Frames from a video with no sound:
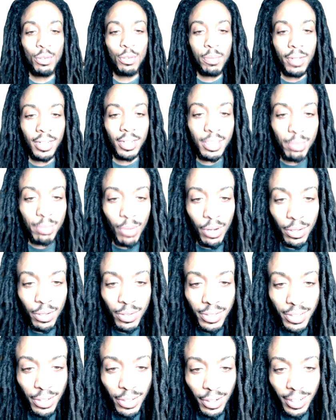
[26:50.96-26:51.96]
much smoke
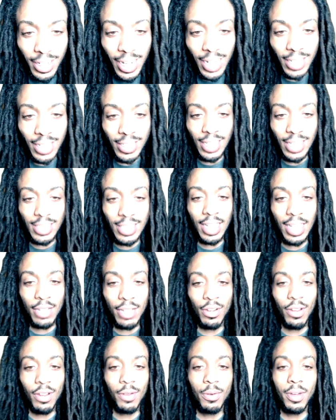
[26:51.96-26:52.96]
with DoorDash. They say, you
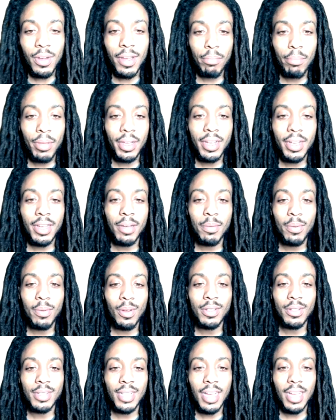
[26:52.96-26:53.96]
know what? Pick up
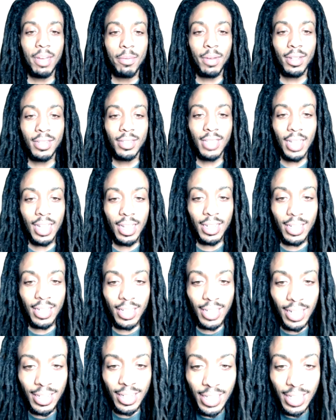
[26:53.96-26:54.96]
only. How about that?
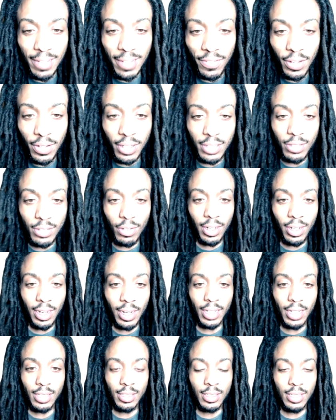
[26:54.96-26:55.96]
They said, fuck
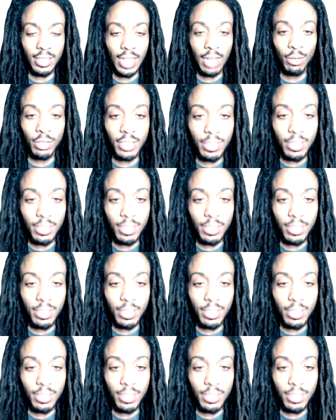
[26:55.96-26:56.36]
DoorDash. That was